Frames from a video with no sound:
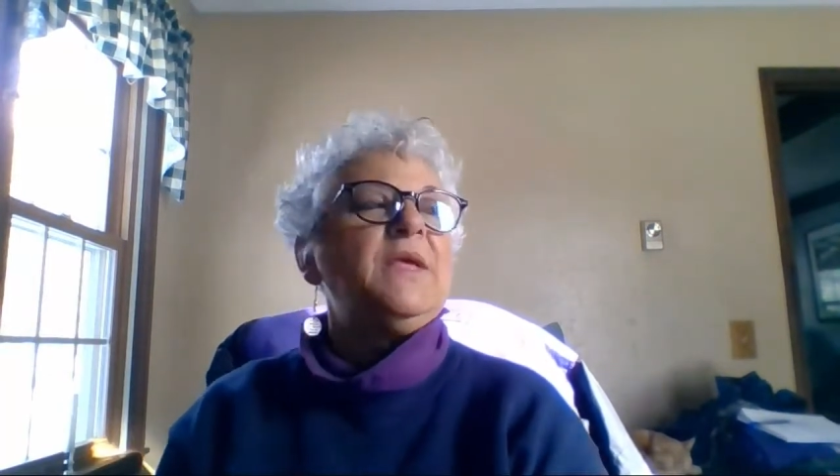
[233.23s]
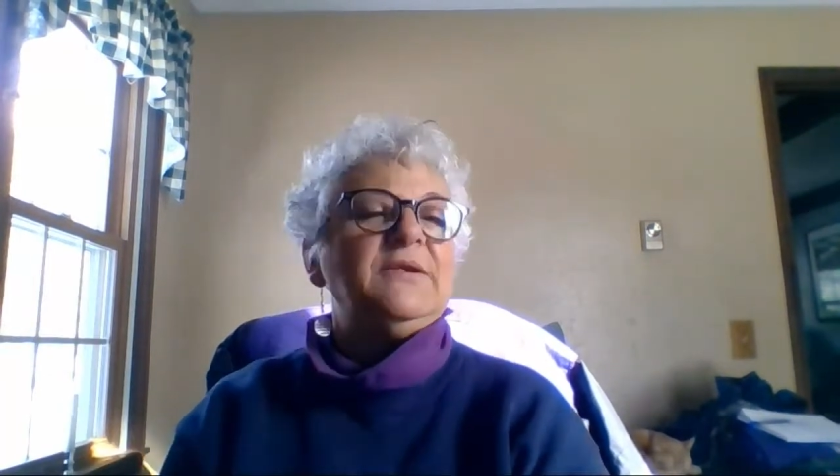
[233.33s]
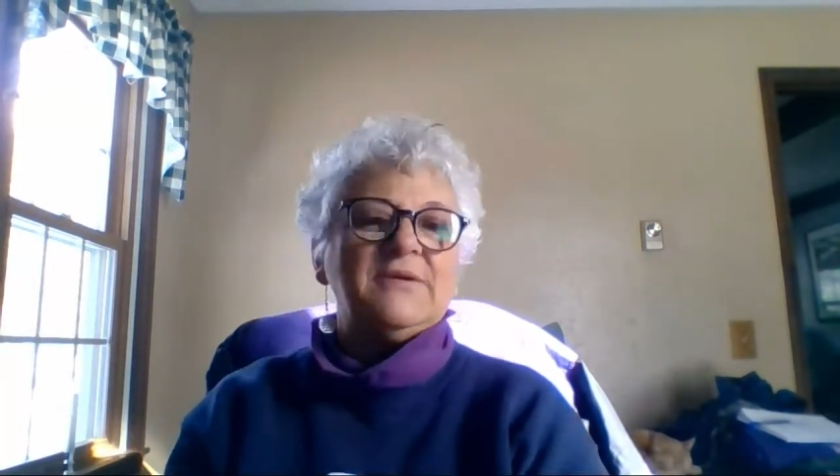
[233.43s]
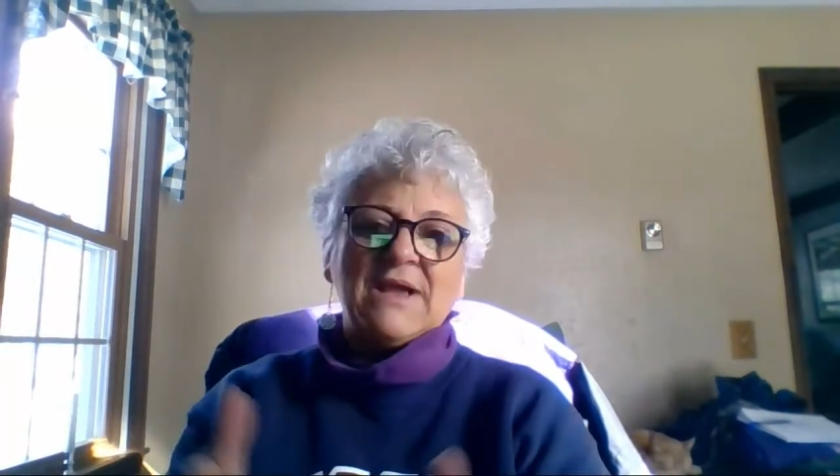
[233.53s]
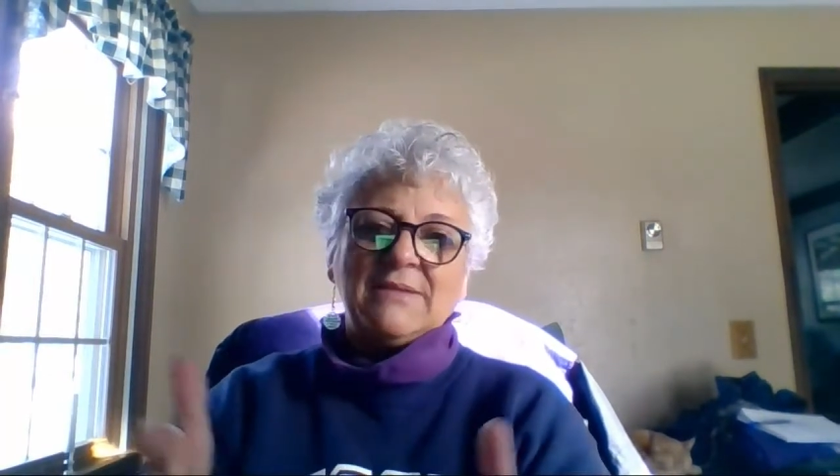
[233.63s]

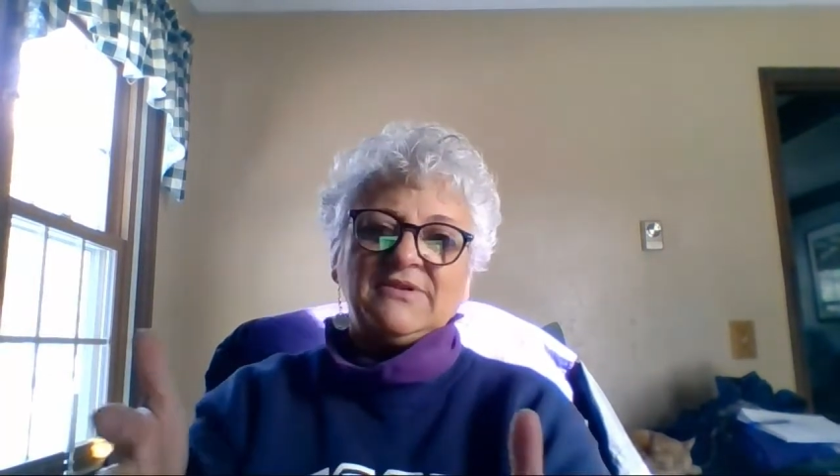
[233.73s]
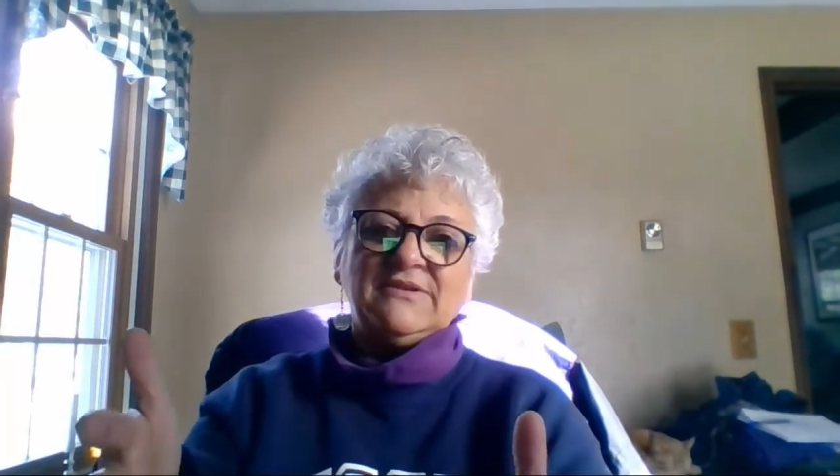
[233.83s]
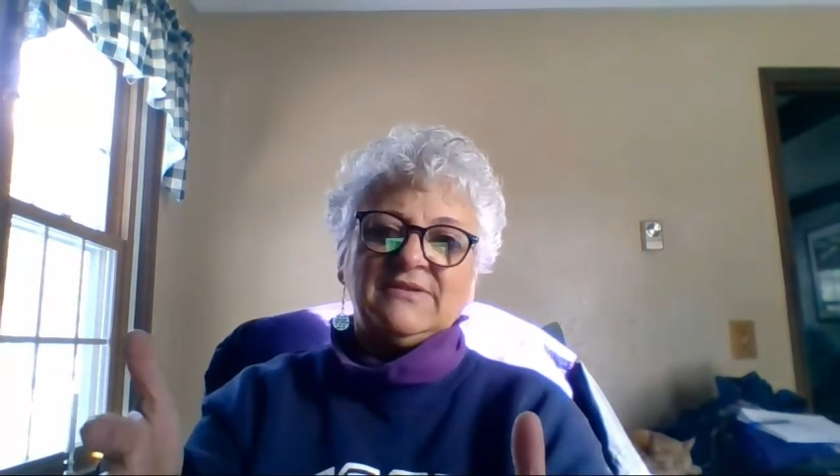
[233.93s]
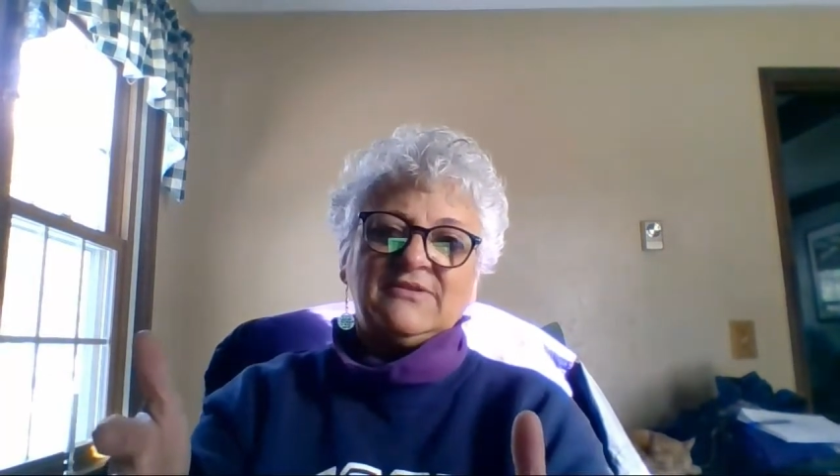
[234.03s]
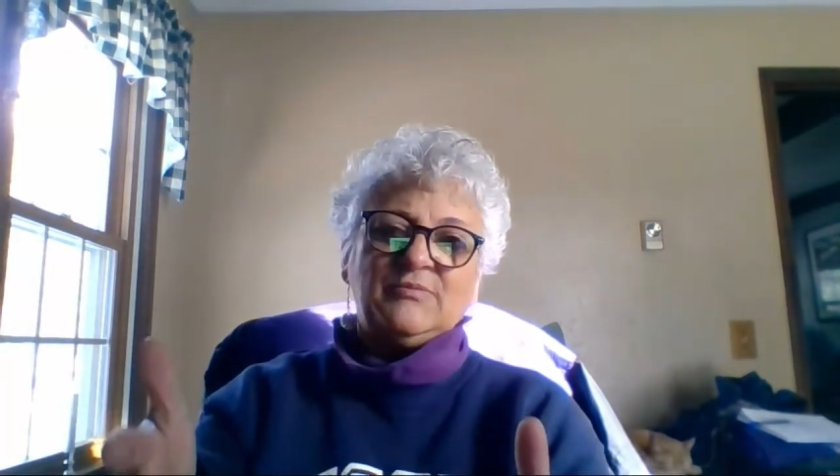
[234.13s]
Sometimes it's
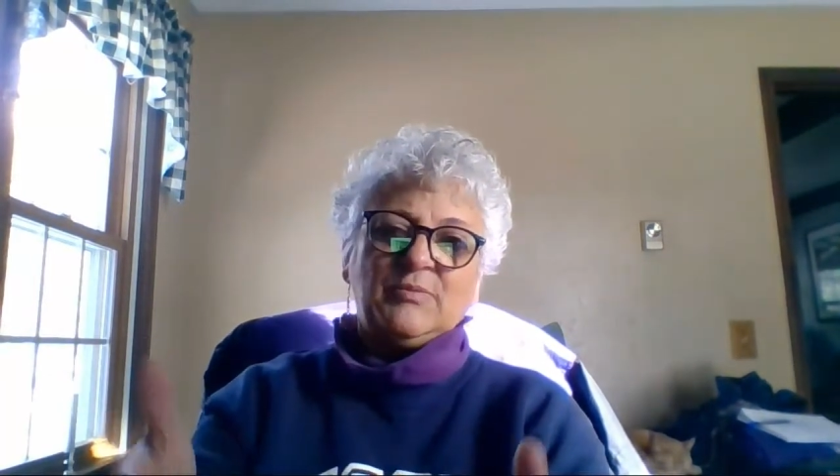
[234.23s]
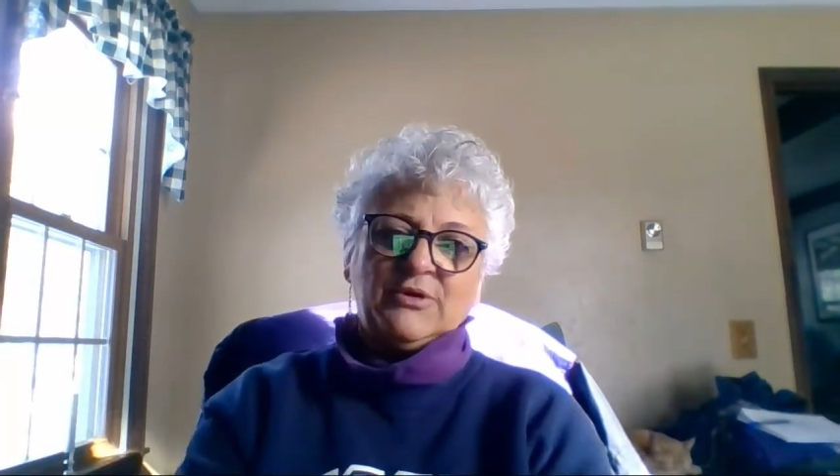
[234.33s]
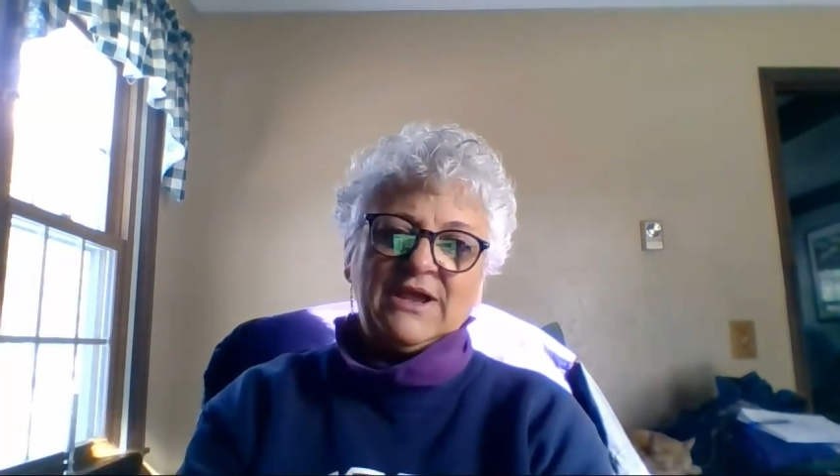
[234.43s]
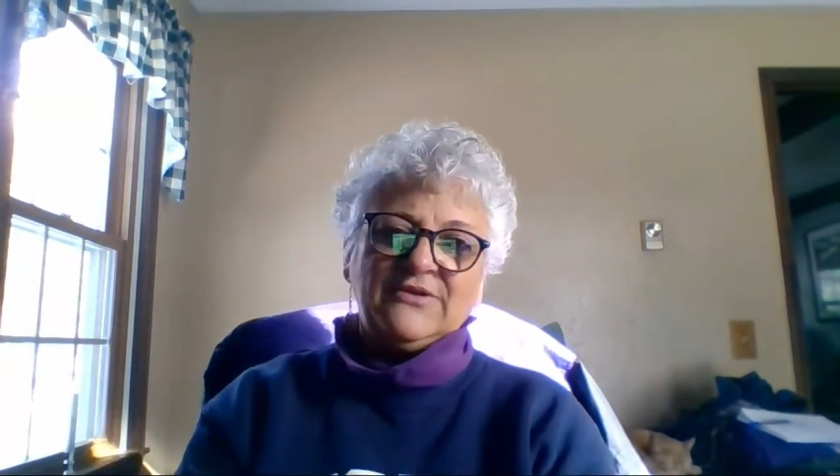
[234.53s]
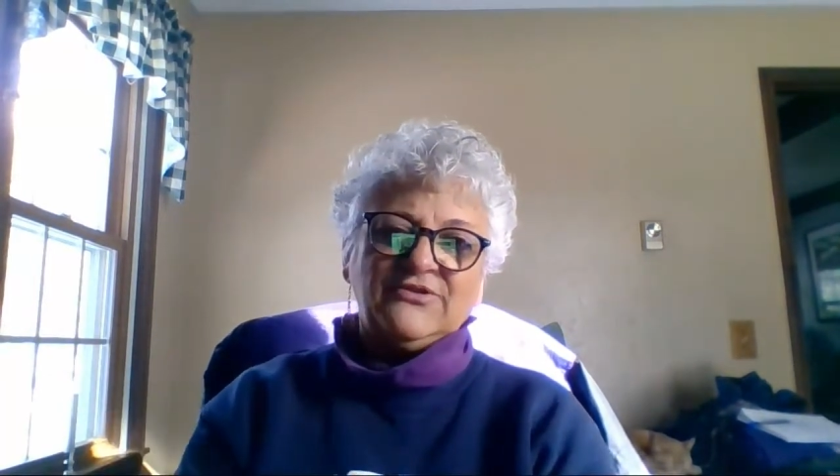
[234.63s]

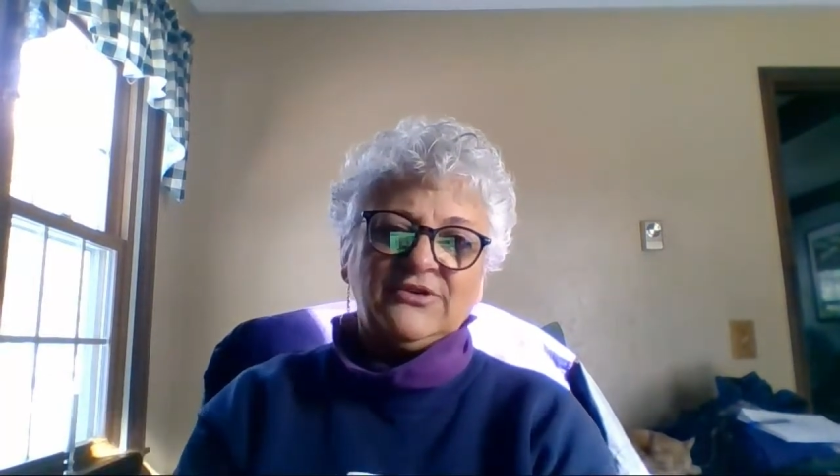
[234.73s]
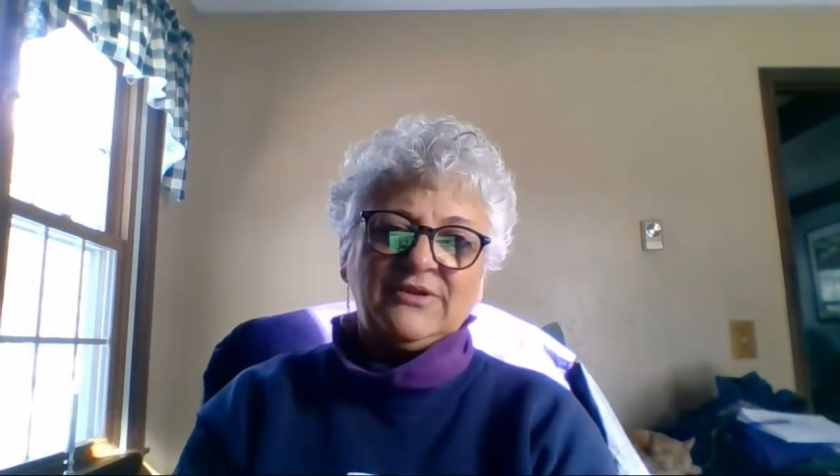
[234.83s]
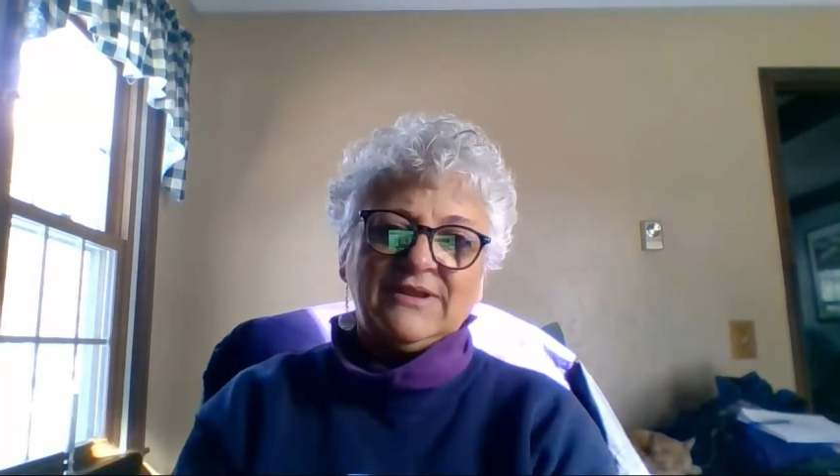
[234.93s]
experiential,